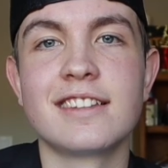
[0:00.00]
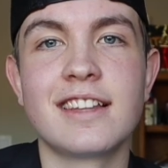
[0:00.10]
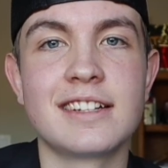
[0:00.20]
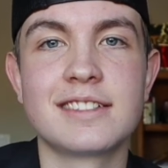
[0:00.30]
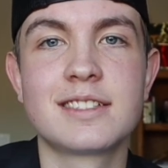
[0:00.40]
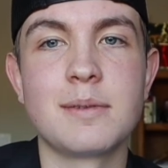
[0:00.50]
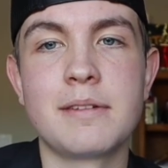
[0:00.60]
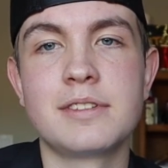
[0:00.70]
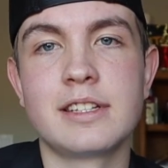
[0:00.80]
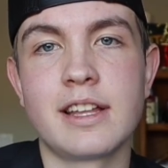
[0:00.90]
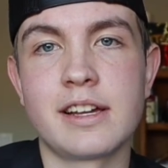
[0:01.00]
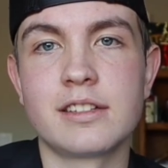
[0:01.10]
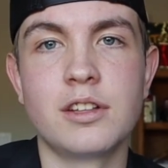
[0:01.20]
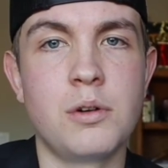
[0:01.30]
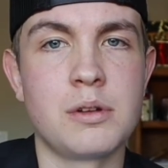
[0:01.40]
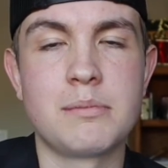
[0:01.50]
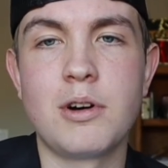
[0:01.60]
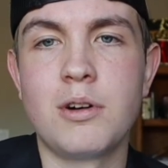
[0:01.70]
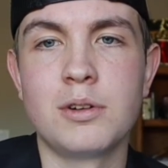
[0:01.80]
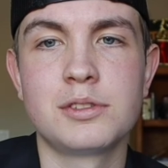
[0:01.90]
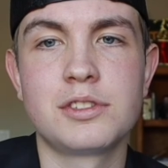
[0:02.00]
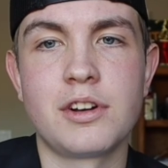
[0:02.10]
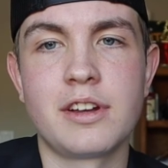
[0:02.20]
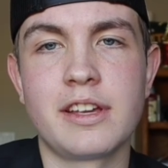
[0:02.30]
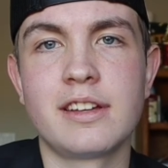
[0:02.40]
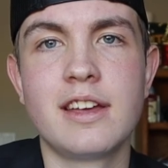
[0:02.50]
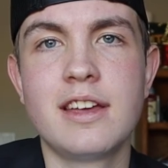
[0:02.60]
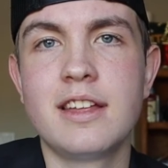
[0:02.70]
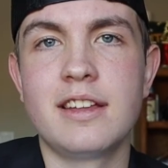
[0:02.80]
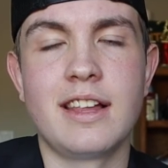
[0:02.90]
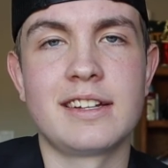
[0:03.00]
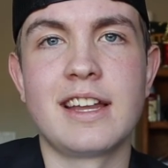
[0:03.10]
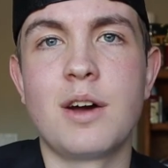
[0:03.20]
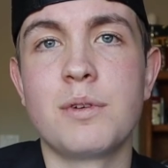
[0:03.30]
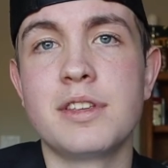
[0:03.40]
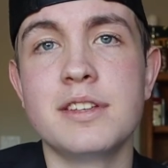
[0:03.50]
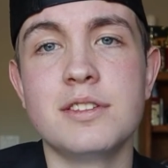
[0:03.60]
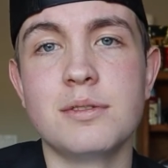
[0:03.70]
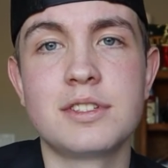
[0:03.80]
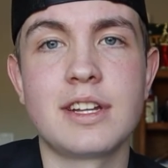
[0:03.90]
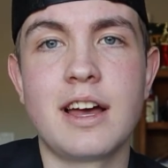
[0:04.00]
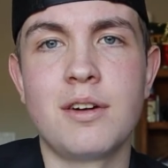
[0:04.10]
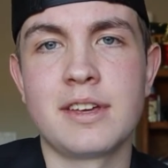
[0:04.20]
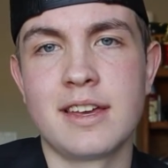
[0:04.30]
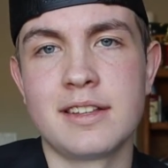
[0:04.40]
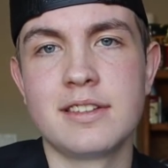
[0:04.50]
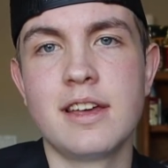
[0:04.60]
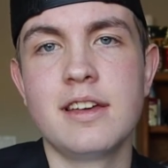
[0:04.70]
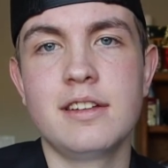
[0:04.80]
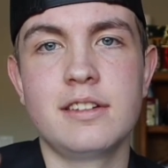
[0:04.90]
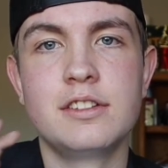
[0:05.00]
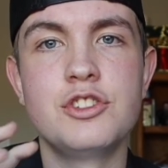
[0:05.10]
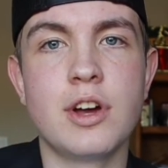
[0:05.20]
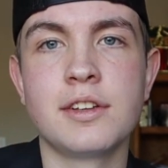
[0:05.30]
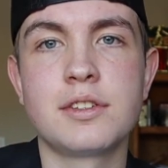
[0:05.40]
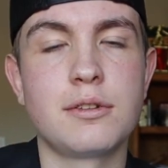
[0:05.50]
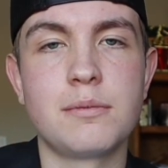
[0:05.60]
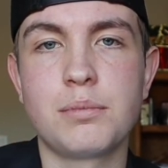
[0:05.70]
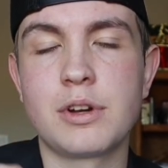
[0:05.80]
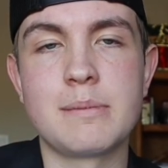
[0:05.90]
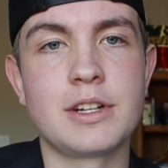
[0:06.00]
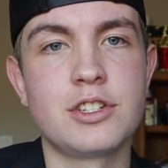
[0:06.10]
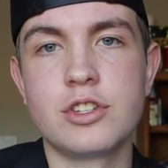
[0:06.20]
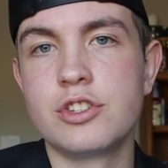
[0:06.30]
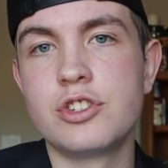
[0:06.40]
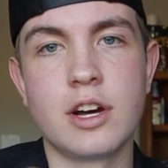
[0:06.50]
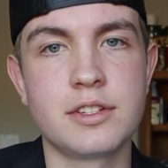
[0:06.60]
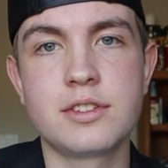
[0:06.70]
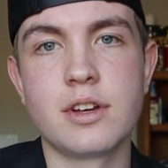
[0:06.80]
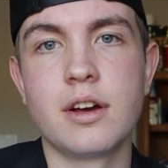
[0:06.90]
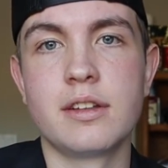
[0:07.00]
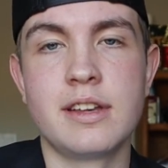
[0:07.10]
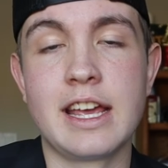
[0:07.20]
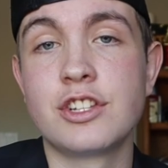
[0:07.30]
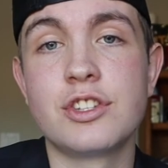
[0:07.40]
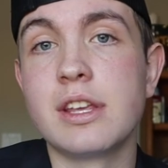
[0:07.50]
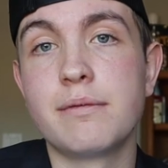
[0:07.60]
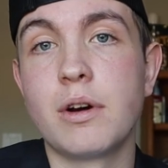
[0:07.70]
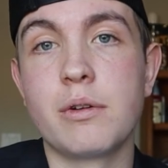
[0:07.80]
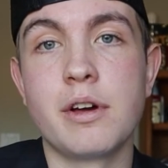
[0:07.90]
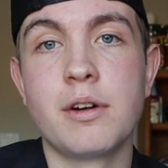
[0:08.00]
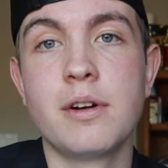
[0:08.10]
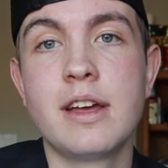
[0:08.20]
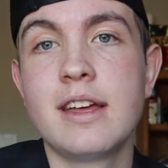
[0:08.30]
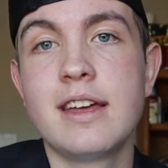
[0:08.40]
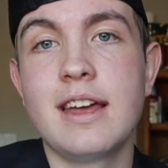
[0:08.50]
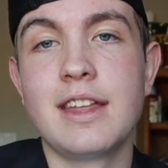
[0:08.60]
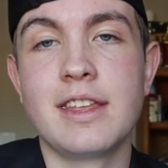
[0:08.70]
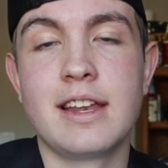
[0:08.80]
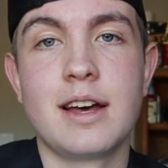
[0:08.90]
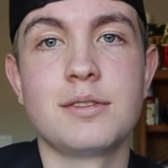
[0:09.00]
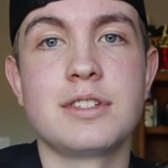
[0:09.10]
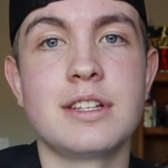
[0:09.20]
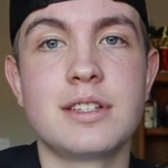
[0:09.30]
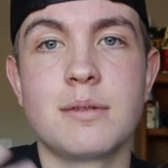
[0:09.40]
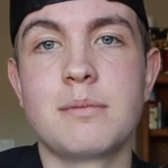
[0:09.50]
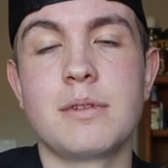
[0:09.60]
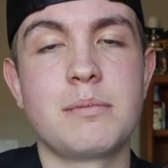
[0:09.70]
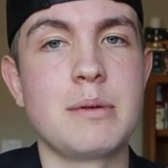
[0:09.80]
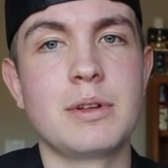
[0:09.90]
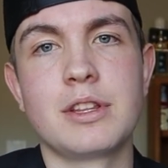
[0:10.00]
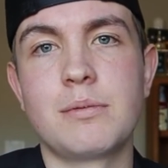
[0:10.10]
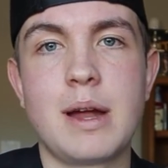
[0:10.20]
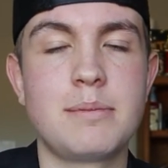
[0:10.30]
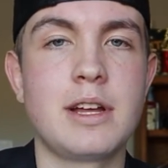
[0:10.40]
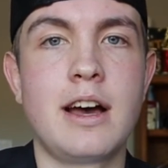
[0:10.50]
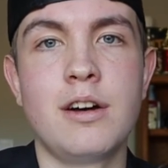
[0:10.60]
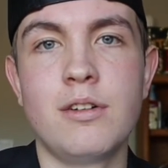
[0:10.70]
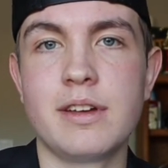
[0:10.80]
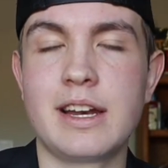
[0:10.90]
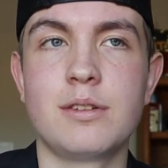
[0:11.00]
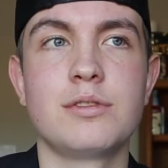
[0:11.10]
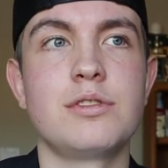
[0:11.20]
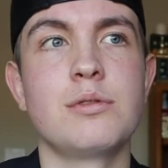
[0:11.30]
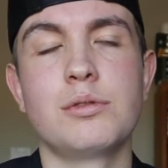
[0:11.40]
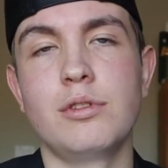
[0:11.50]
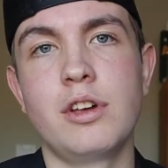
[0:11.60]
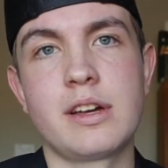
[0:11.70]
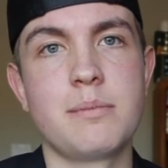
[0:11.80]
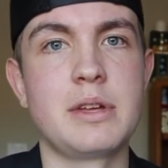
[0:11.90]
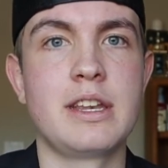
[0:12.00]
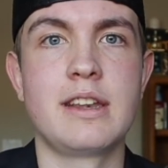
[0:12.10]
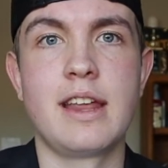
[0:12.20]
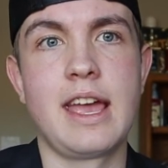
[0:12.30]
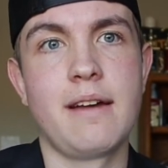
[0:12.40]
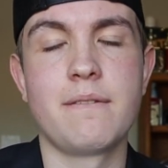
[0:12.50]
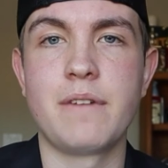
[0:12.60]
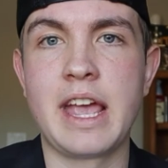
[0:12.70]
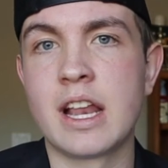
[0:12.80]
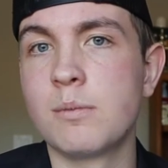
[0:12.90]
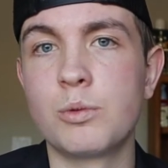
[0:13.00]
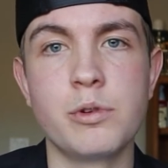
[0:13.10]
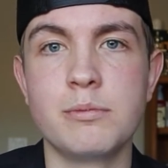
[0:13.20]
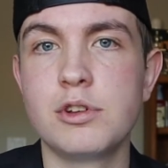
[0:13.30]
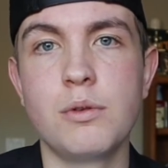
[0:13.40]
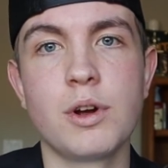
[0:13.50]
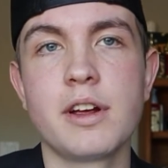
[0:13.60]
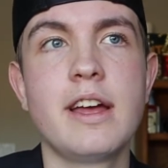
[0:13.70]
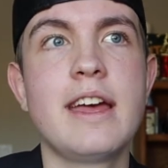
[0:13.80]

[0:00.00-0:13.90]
Like some I've seen, like Logan Paul starting like now with his new style. He has pretty much just an HD photo, and then I'll see some people in the reptile, and you'll look up an animal room tour,